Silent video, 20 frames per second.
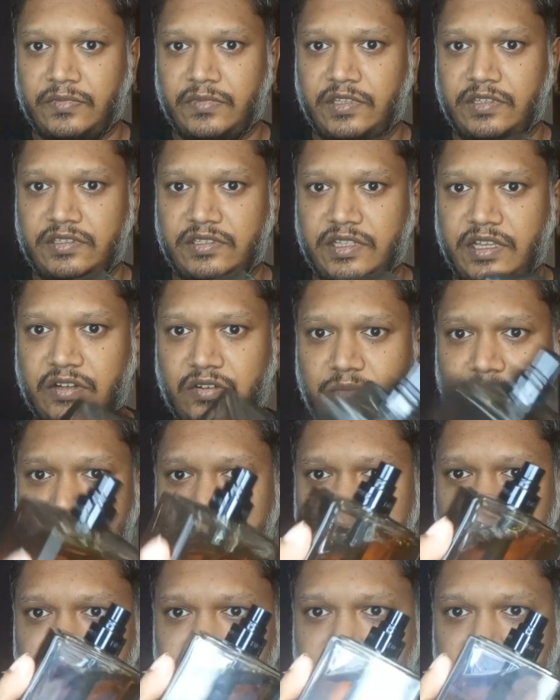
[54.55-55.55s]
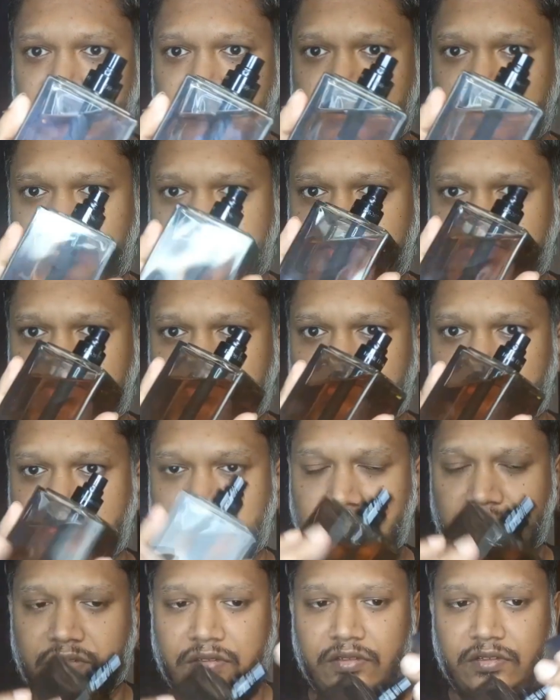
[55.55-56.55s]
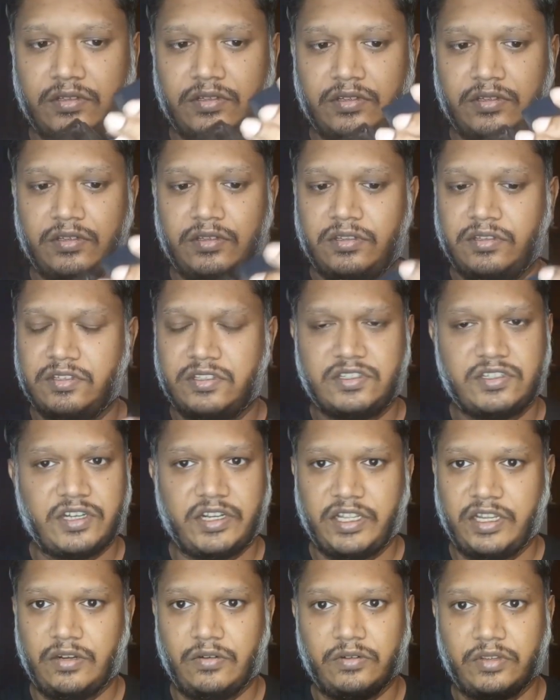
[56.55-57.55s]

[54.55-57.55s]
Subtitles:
This is the atomizer, stunning